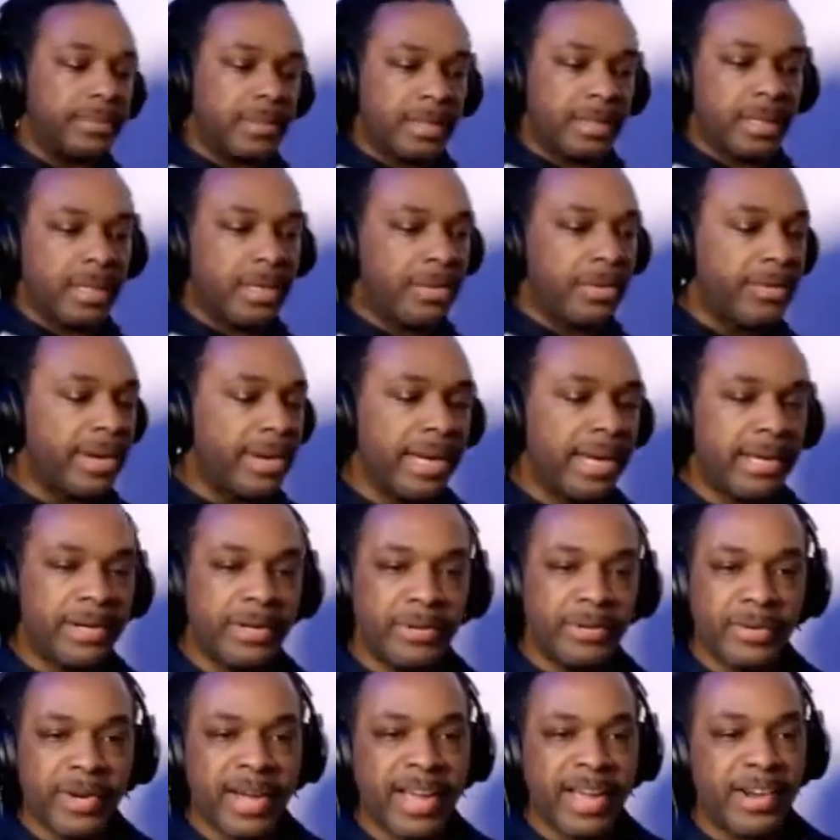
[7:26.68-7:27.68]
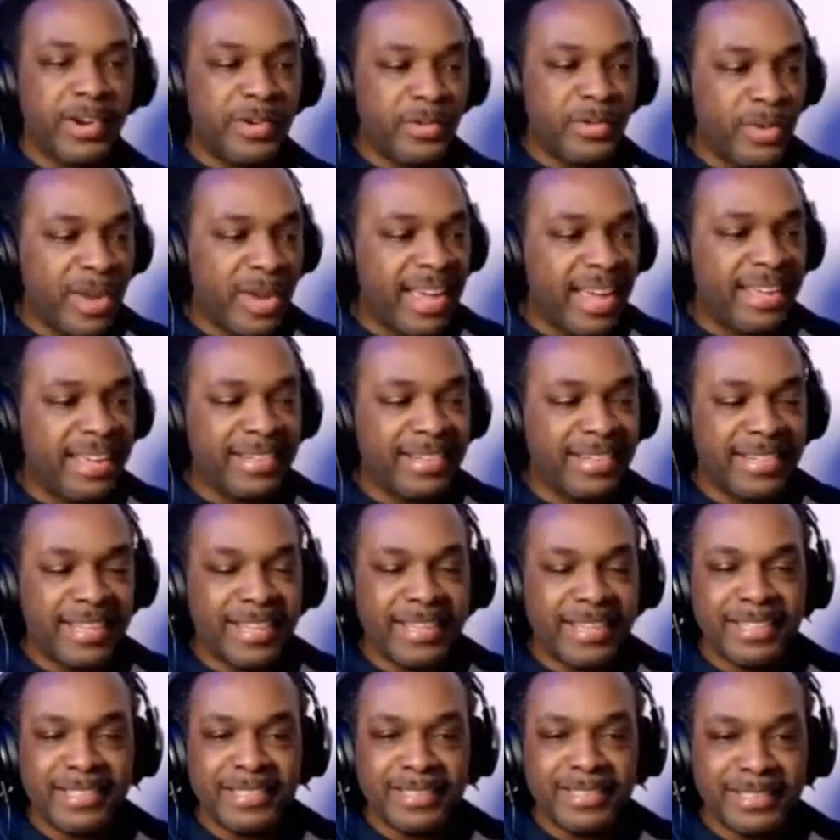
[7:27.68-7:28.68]
All right, all right, all right,
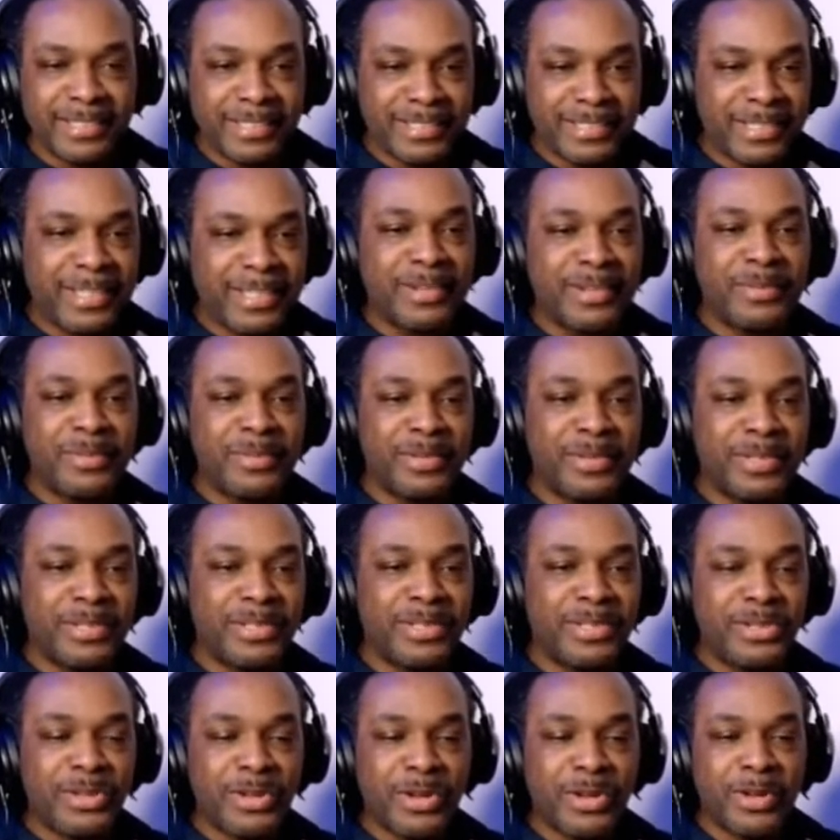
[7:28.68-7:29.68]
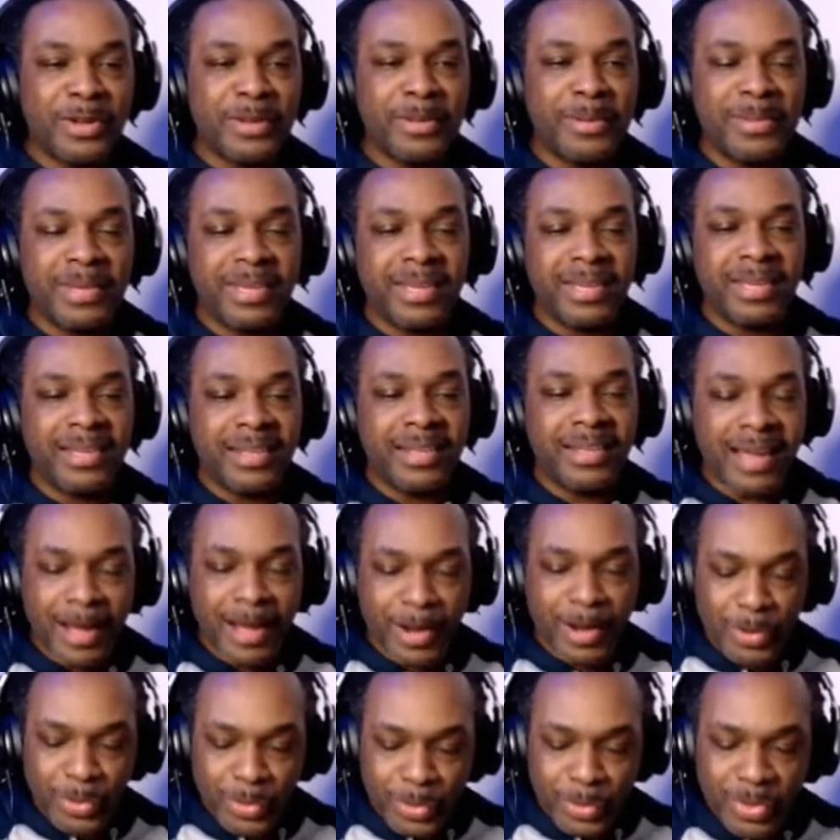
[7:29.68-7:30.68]
ladies and gentlemen, you know what I mean?
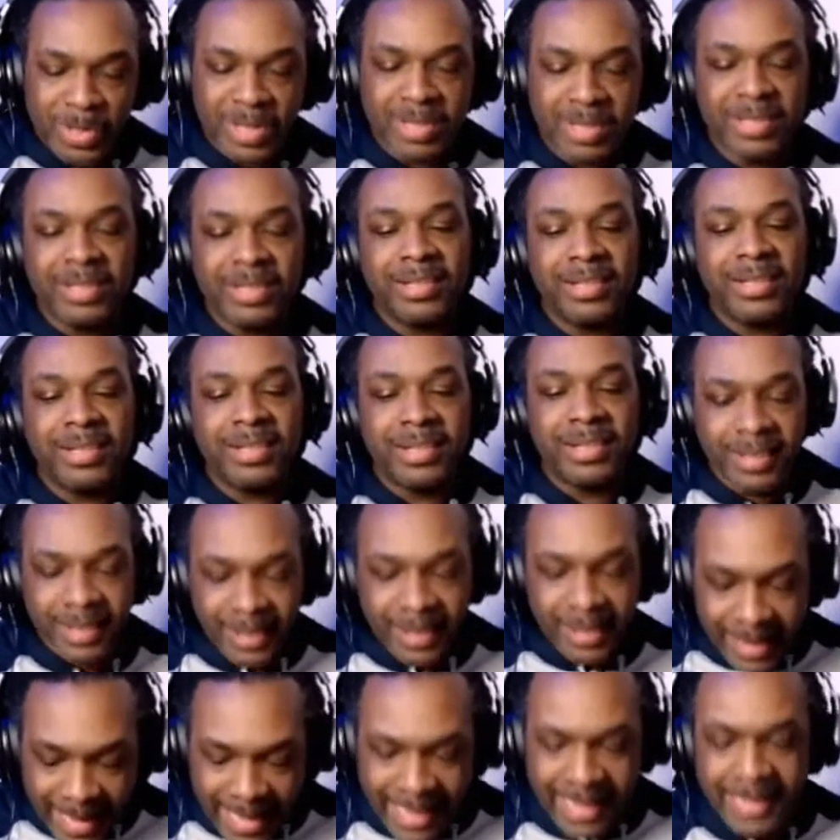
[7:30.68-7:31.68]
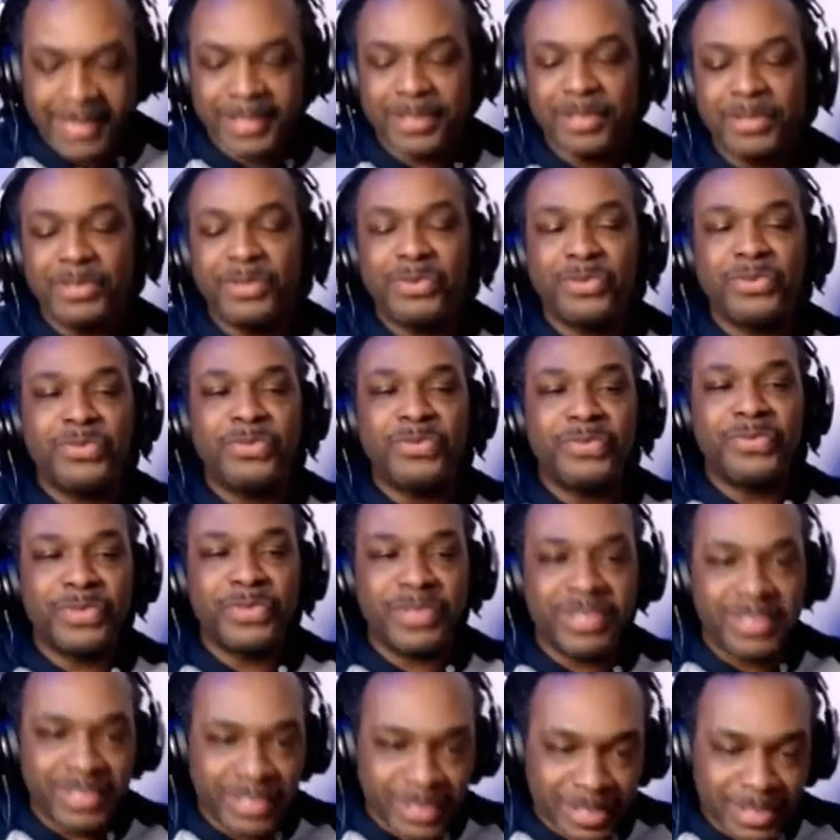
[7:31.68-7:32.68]
I wanna ask you
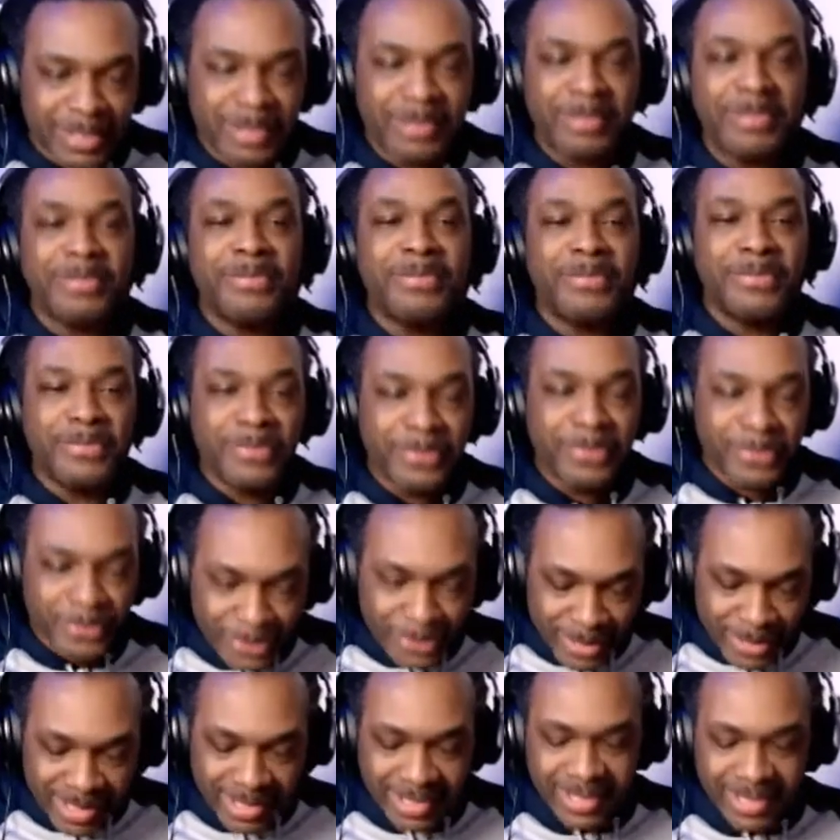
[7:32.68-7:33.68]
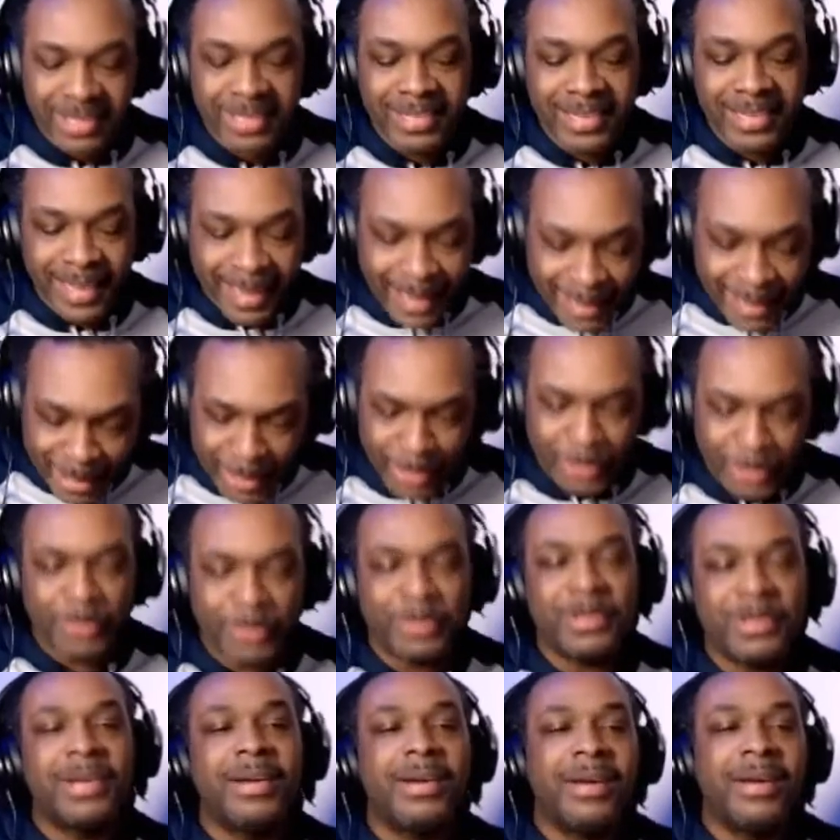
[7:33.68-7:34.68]
for some freaking help.
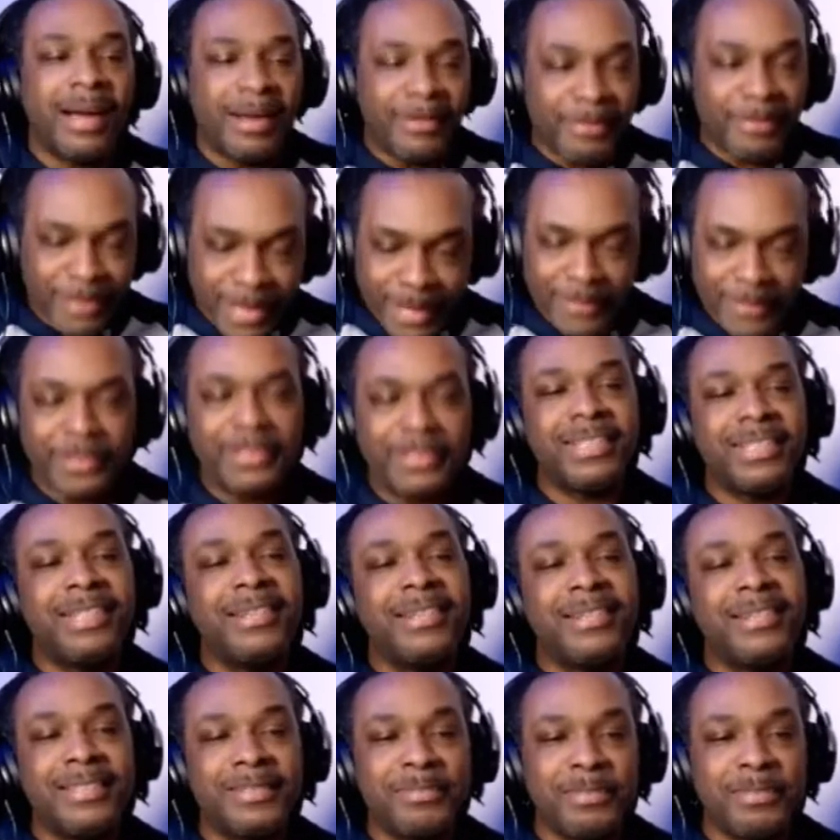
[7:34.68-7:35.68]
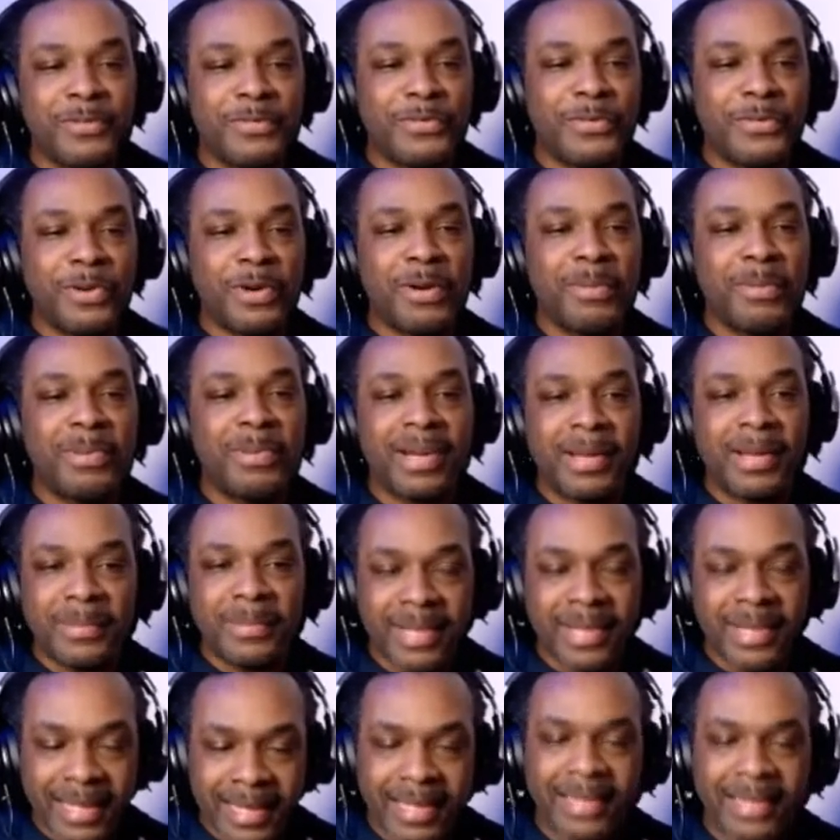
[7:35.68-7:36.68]
I've never done this before, but I'm
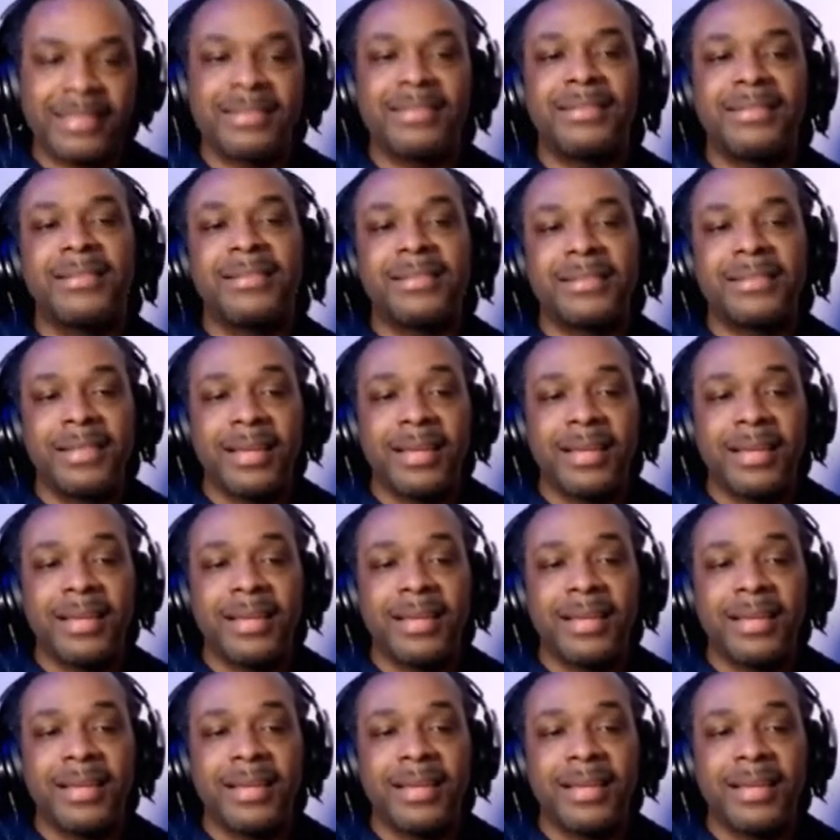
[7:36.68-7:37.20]
gonna ask this.